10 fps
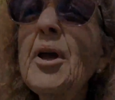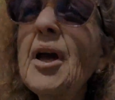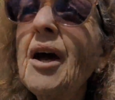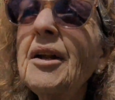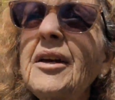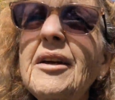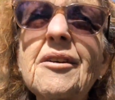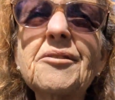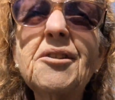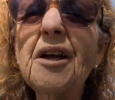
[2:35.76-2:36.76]
we got
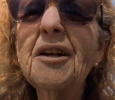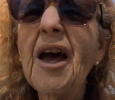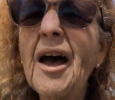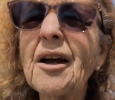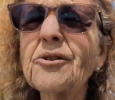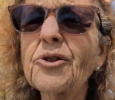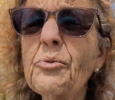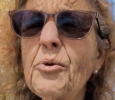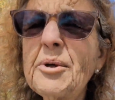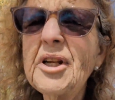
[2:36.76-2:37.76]
here, Ted asked the
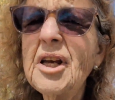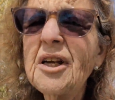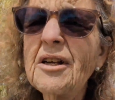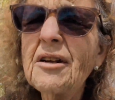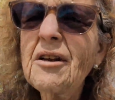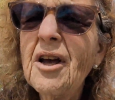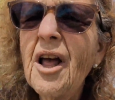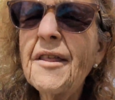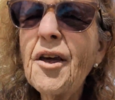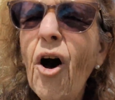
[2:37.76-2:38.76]
woman in
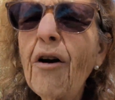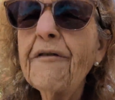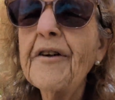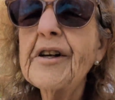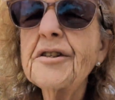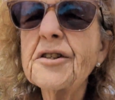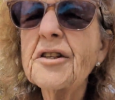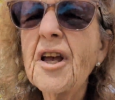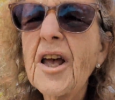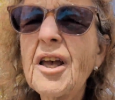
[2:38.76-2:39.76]
the office
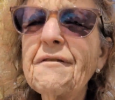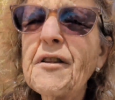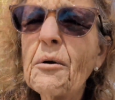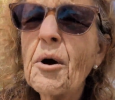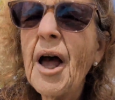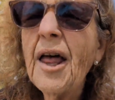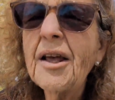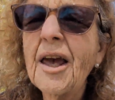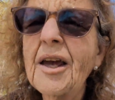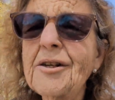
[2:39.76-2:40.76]
if there were
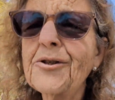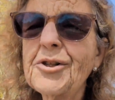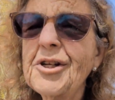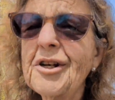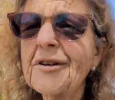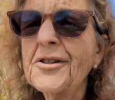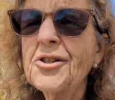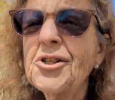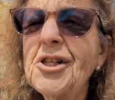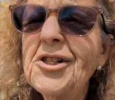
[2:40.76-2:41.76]
alligators here, and
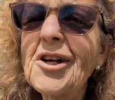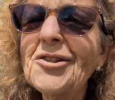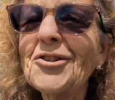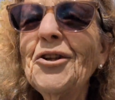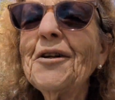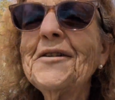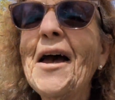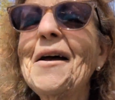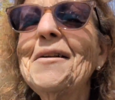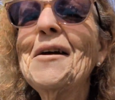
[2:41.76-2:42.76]
she just looked
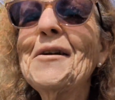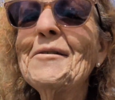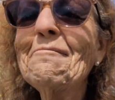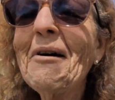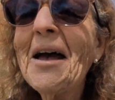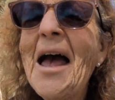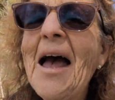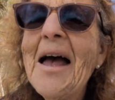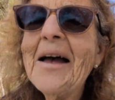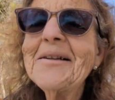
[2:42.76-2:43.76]
at him
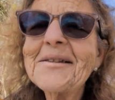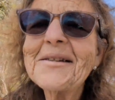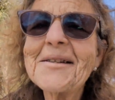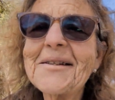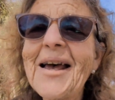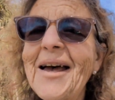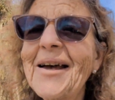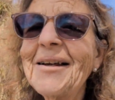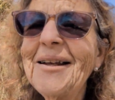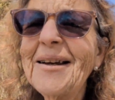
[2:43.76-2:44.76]
and
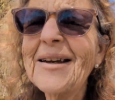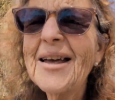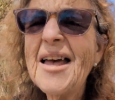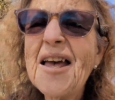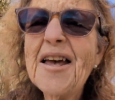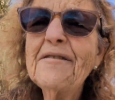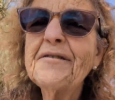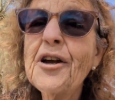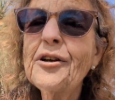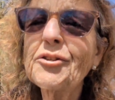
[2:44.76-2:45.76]
said, if
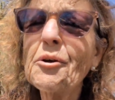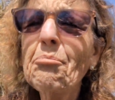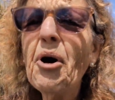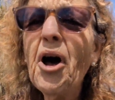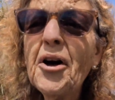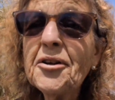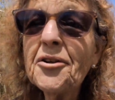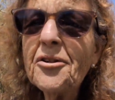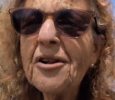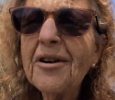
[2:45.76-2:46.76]
there's a
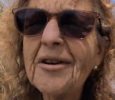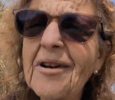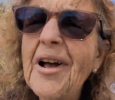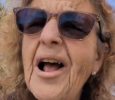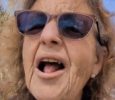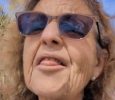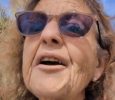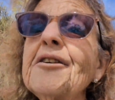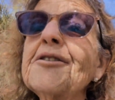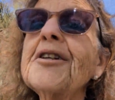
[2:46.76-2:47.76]
puddle,
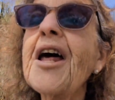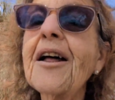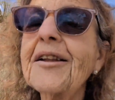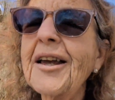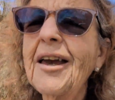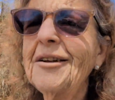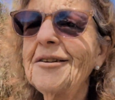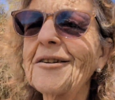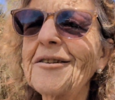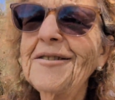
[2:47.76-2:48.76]
there's an
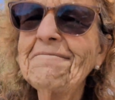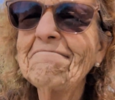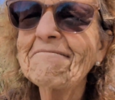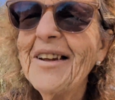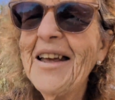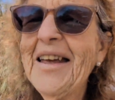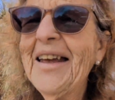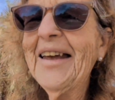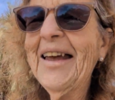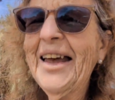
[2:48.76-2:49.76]
alligator
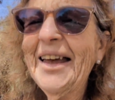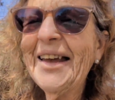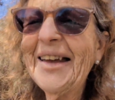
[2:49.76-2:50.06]
and